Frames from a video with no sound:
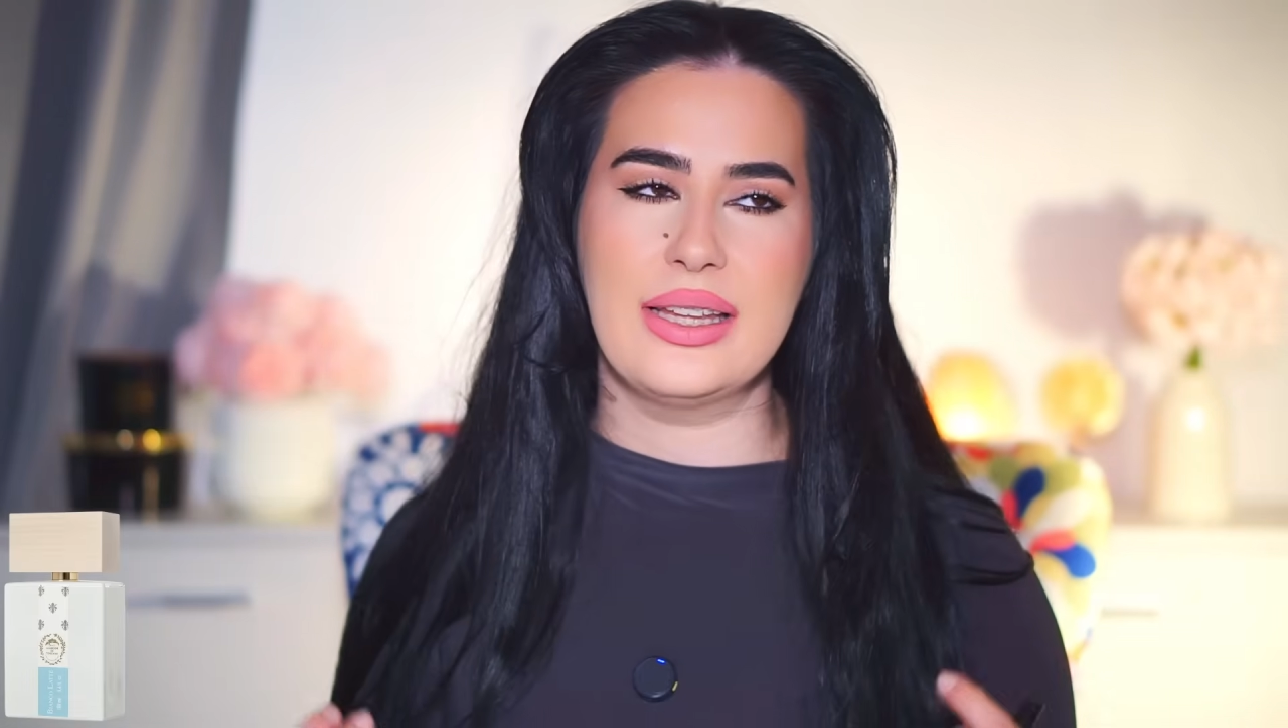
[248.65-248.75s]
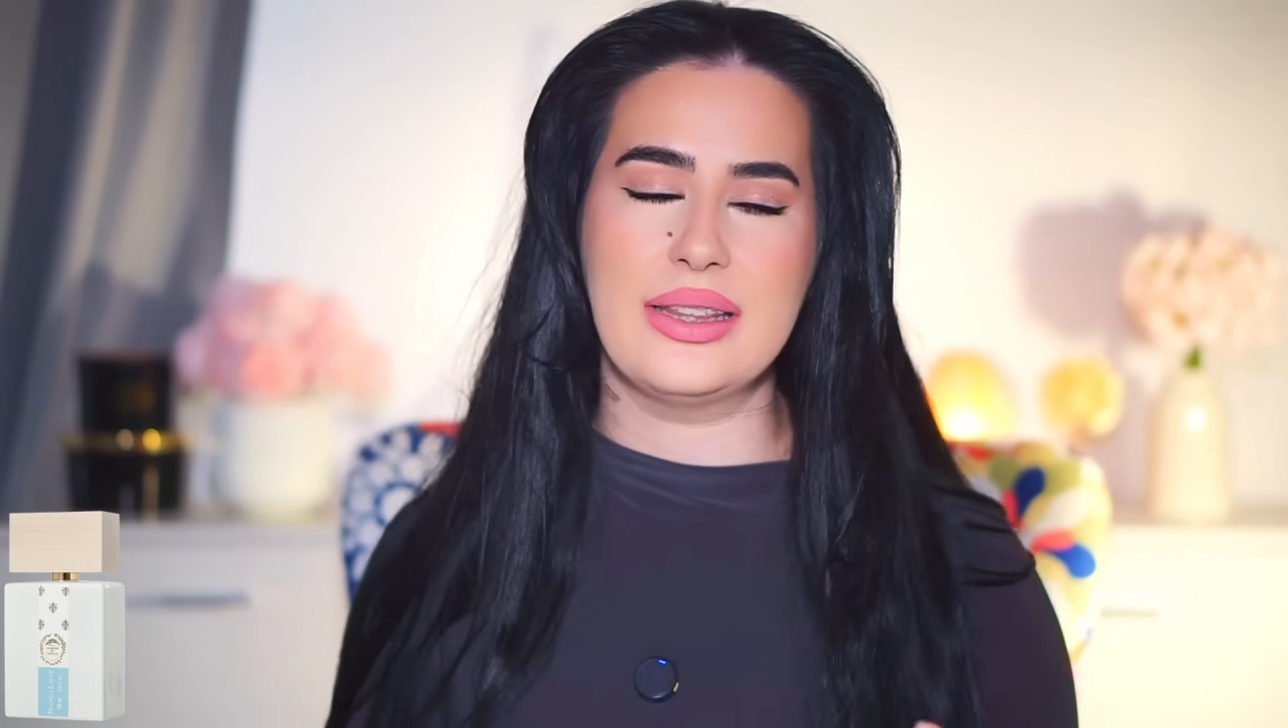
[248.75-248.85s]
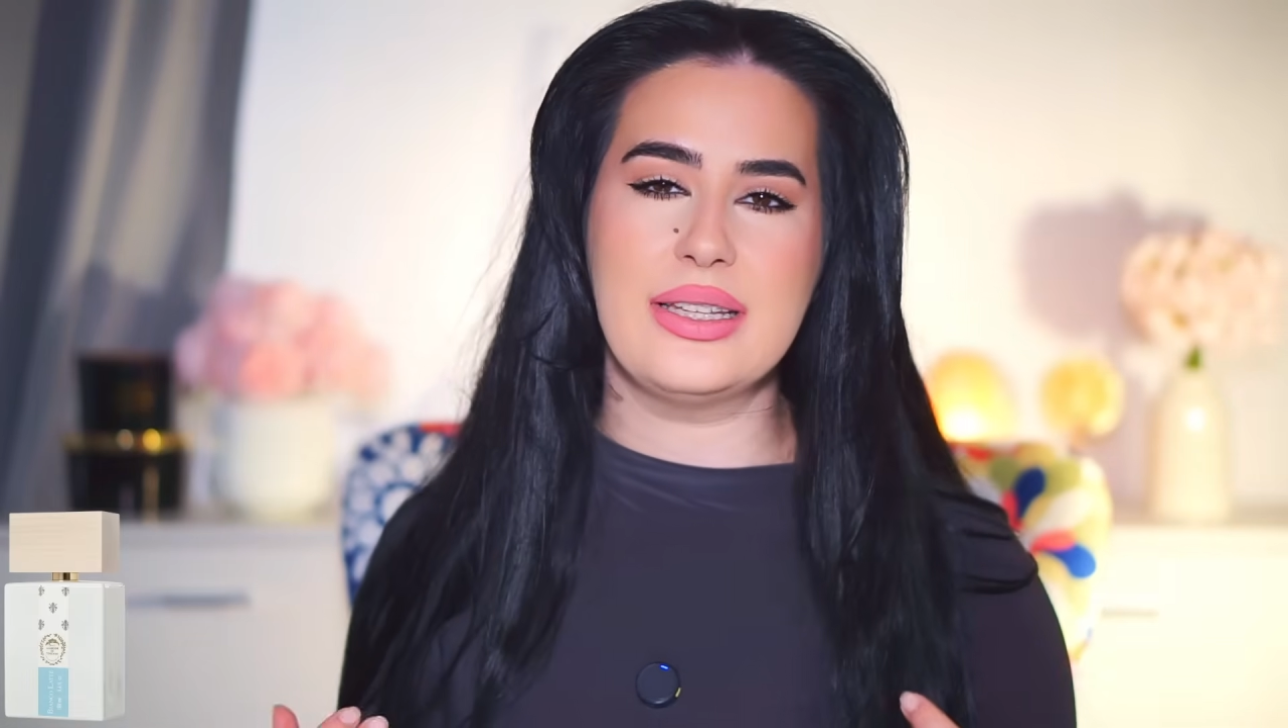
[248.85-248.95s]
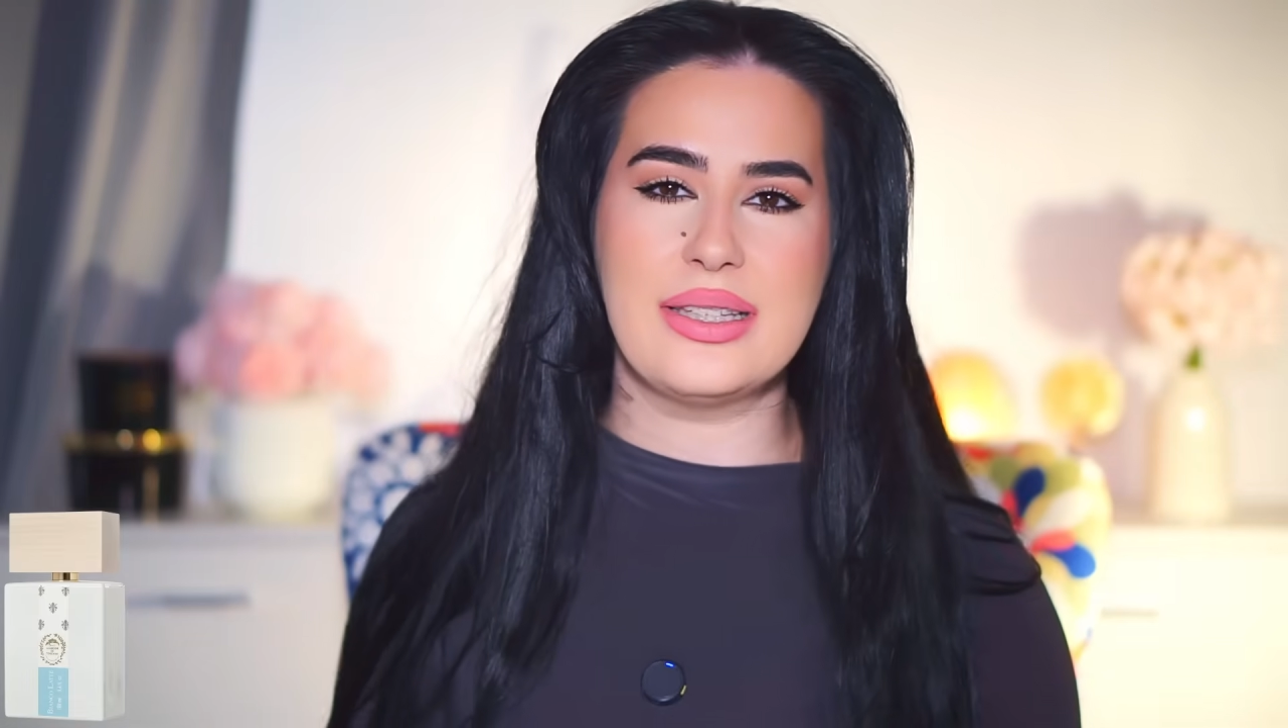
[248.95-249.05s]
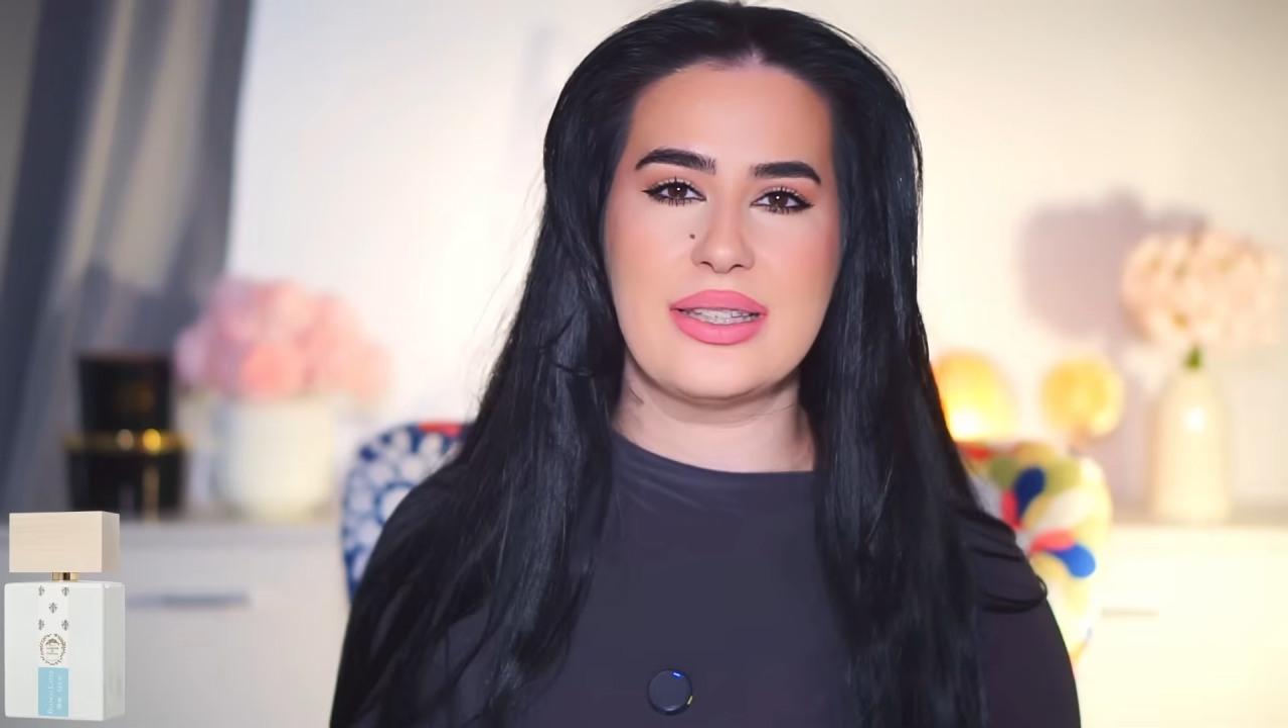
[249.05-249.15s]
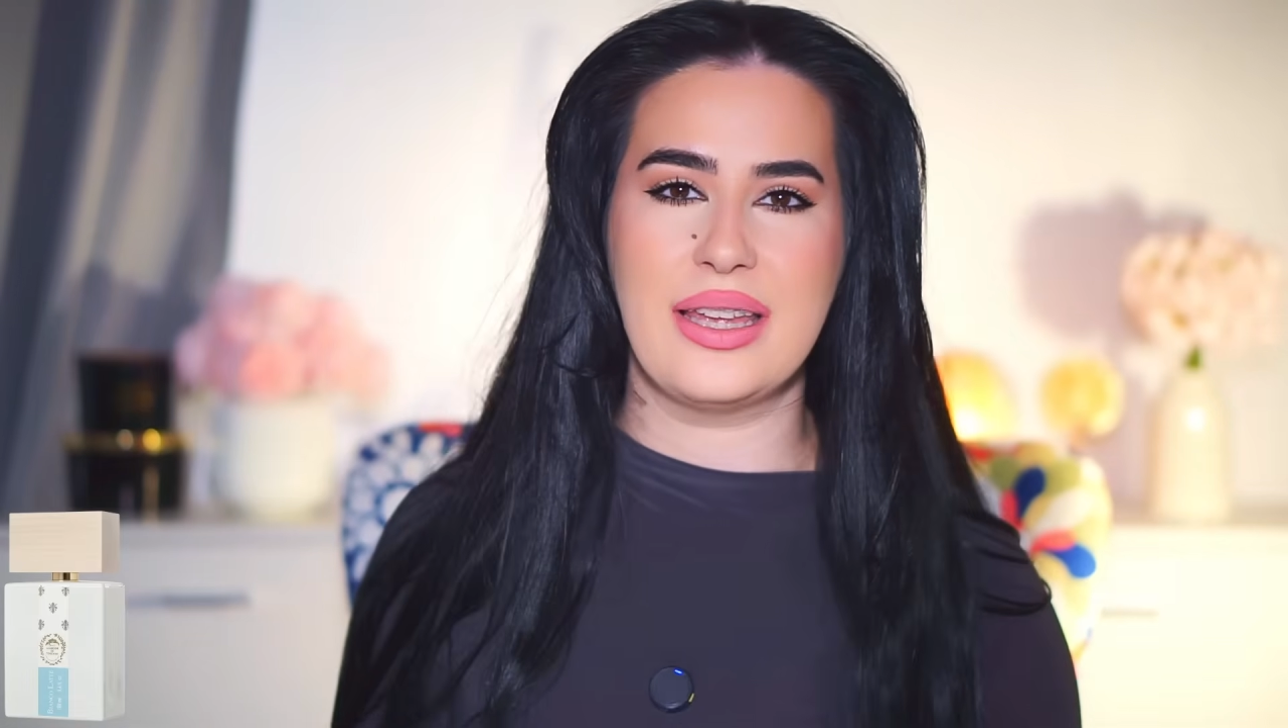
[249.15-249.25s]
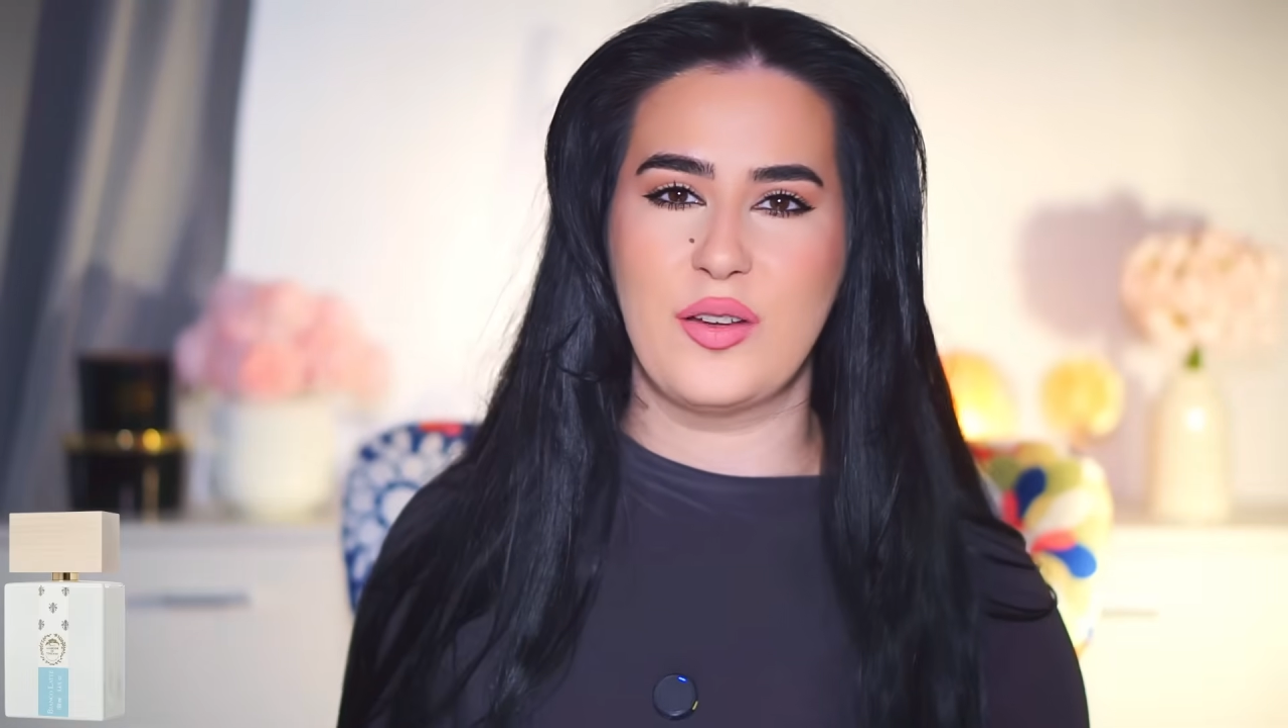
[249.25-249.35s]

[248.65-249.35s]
this is the